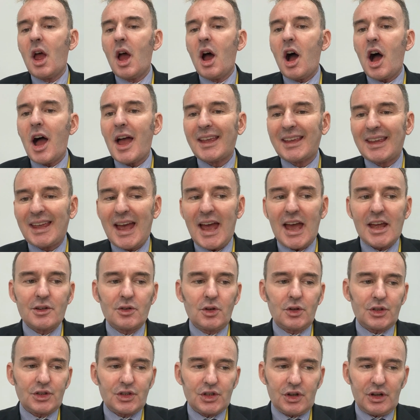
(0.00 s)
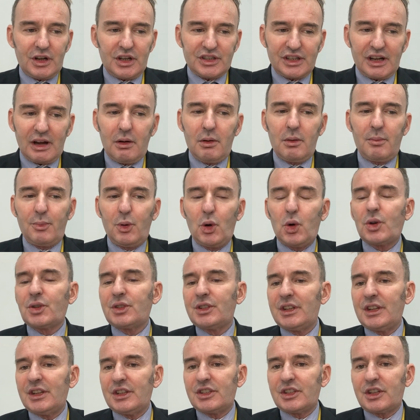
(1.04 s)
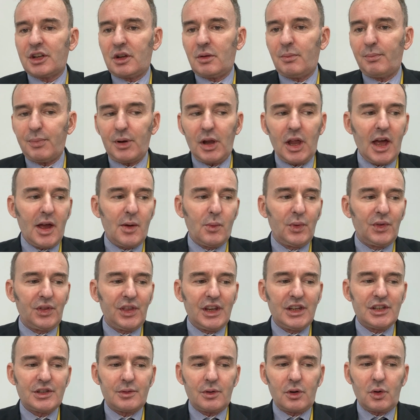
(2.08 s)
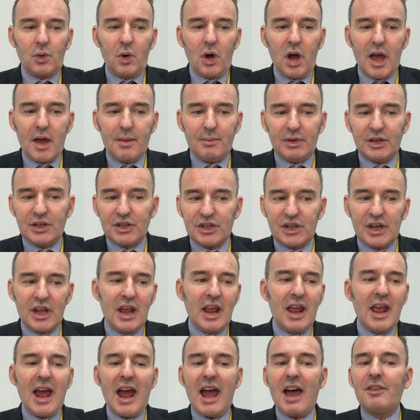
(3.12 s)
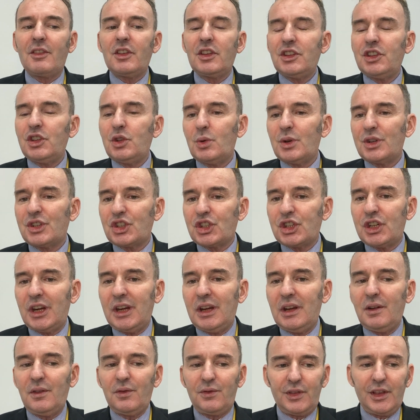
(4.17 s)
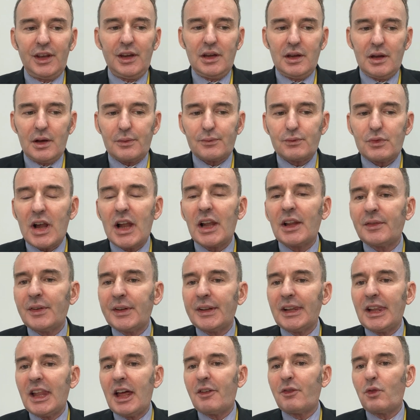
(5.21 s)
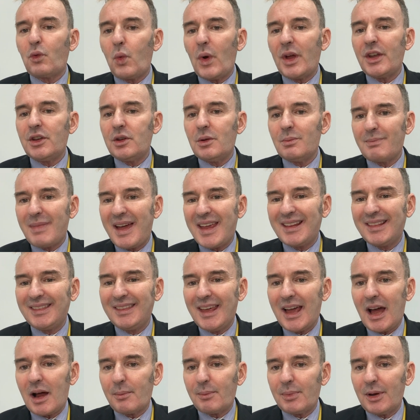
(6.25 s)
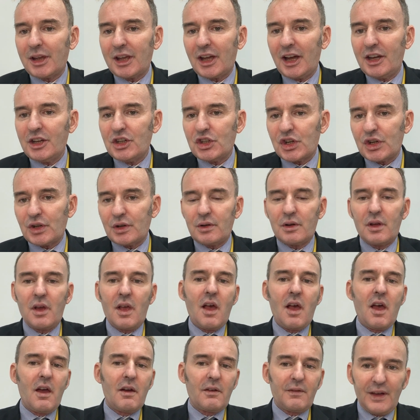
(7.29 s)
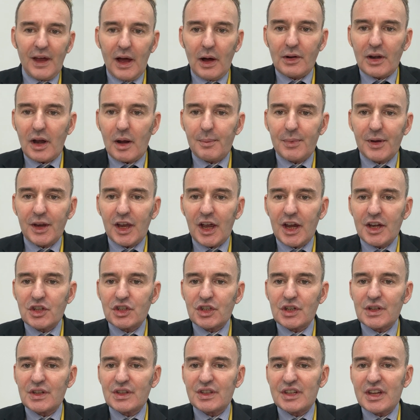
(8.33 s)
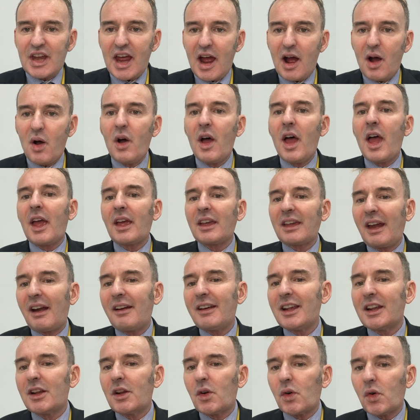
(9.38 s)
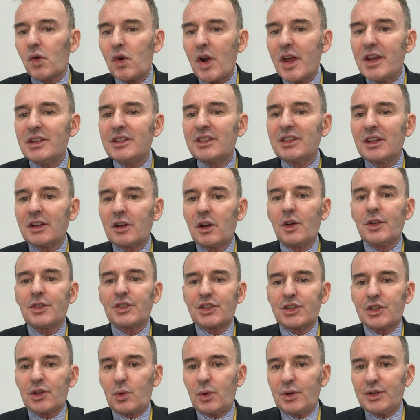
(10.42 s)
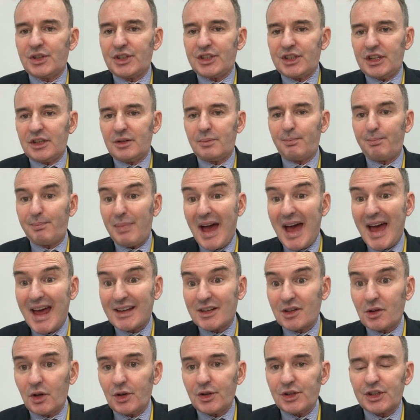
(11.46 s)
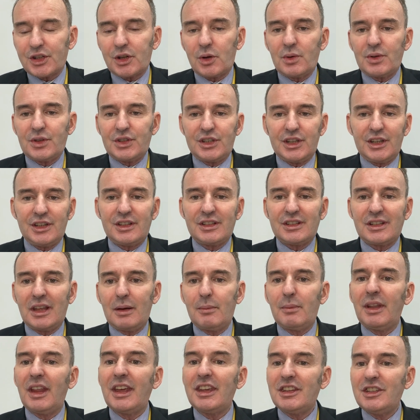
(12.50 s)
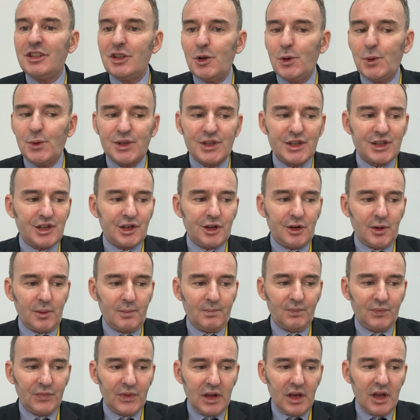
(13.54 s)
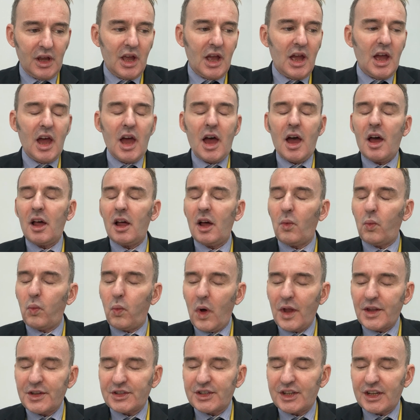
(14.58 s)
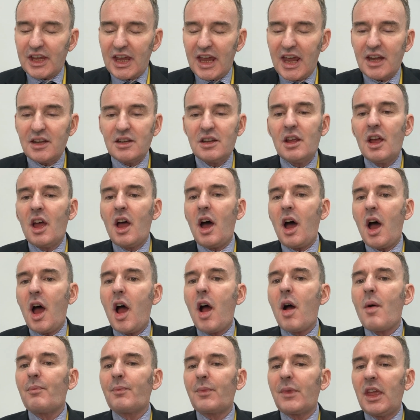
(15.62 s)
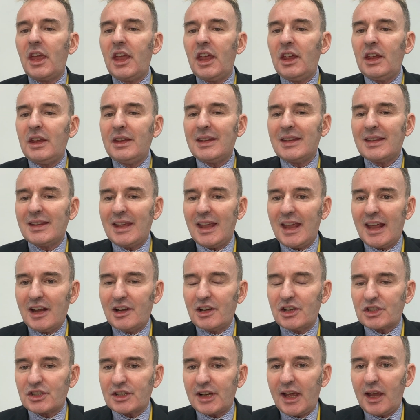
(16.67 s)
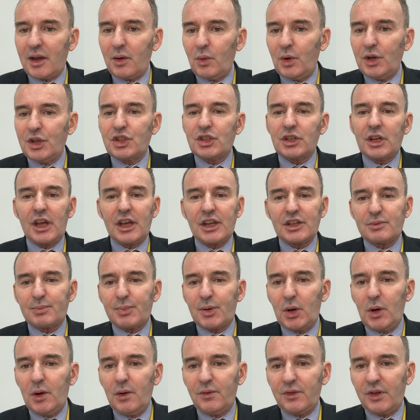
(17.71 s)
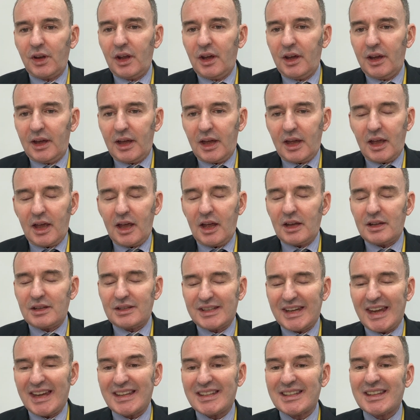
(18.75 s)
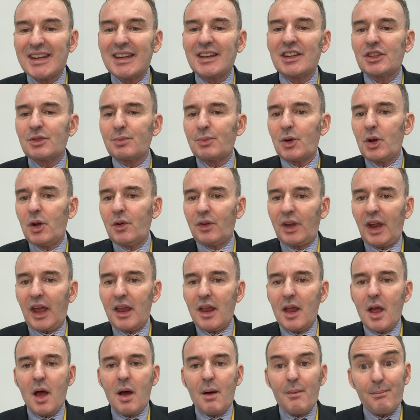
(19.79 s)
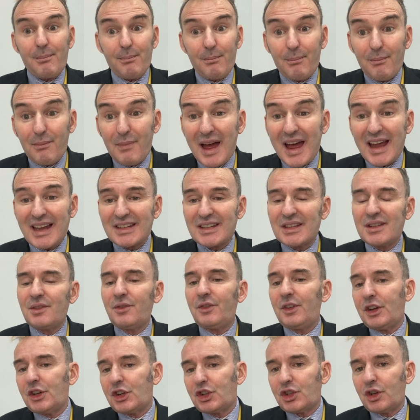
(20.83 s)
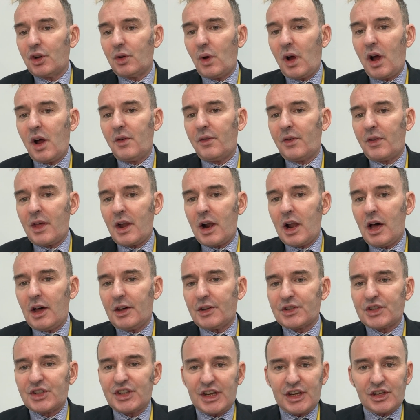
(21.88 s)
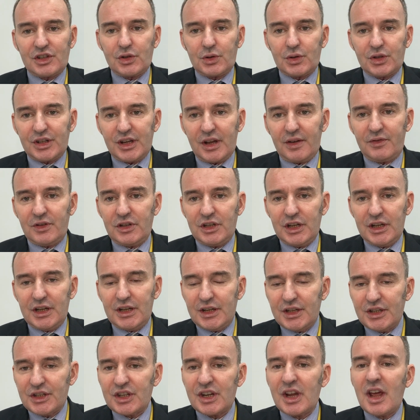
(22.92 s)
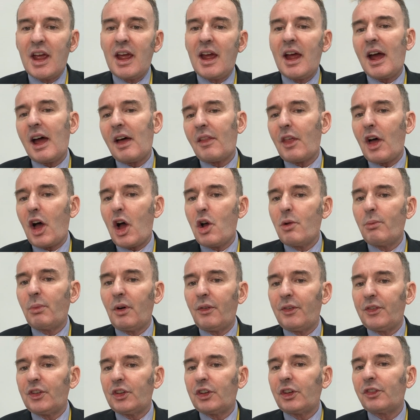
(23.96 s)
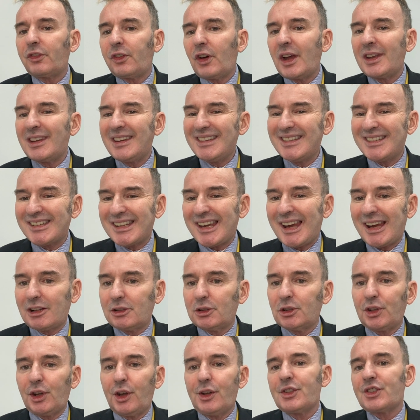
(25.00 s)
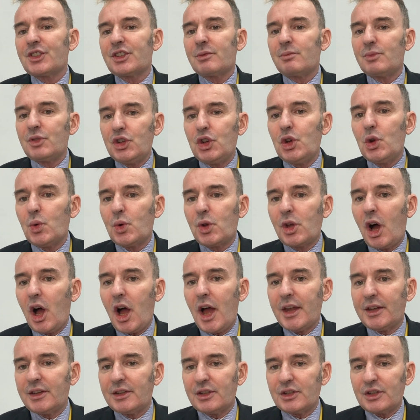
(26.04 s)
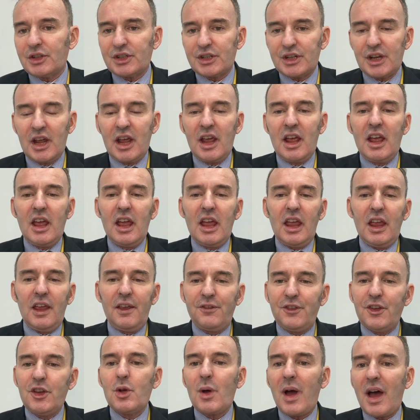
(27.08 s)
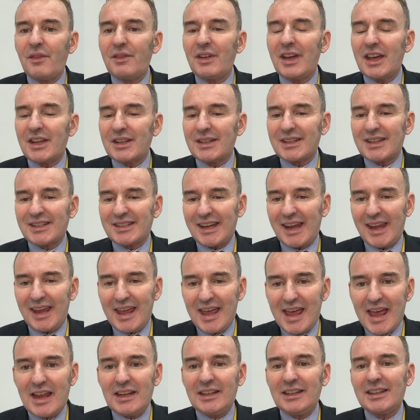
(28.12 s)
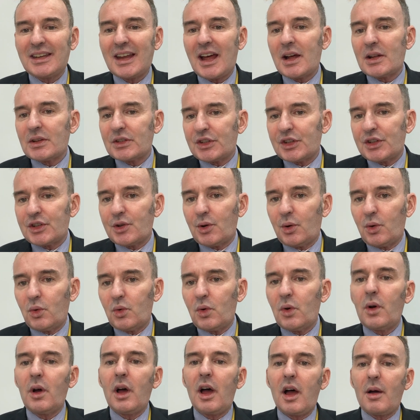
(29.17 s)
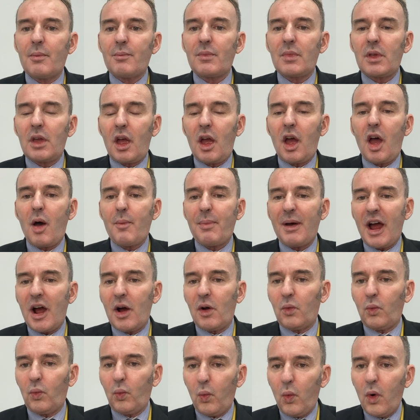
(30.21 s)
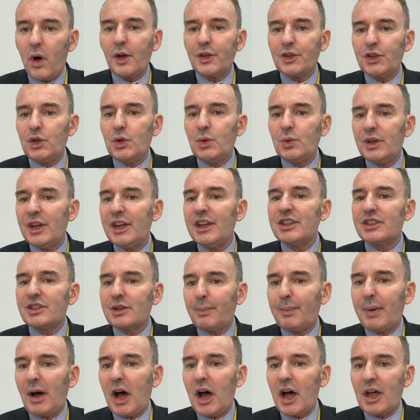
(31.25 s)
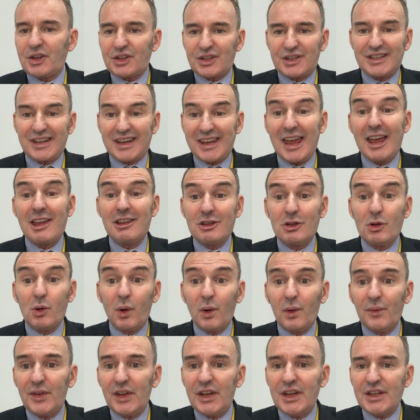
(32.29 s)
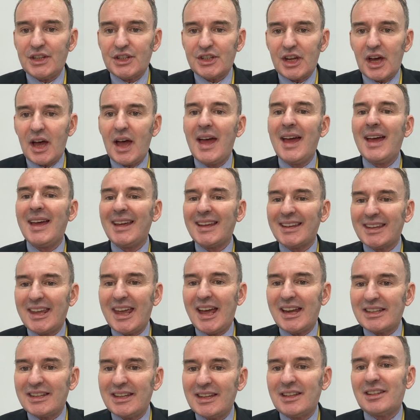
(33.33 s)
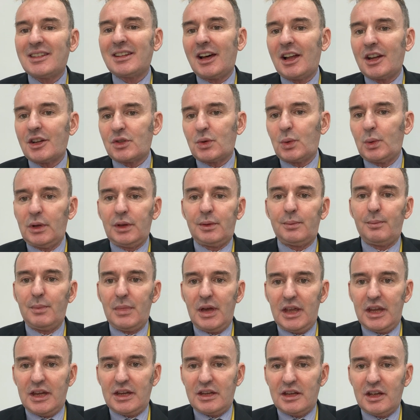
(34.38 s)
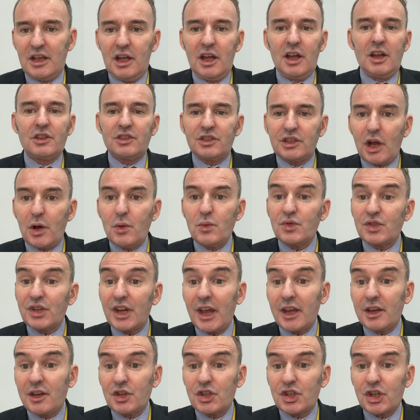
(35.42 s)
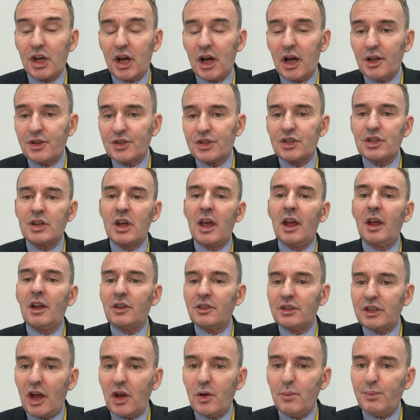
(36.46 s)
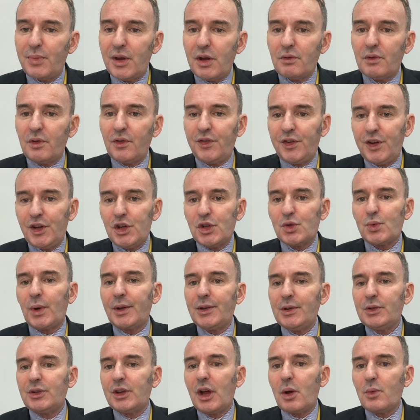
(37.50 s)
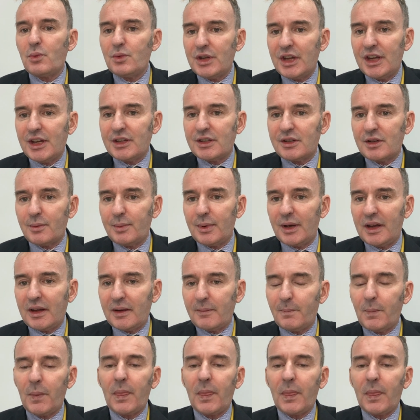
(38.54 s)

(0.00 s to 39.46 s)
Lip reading: I cannot stress how important it is to comply with these requirements and that you achieve the relevant level when you make the application. Failed applications now carry greater consequences, bad consequences, than they used to. Once again, English language has proved, and testing has proved a massive issue over the last 6 or 7 years, and the Home Office finally settled on some new guidance. If you have, as I say, any doubts at all about what you need to pass to get your visa, get in touch with me. Don't take a chance. Don't be refused when you don't need to be.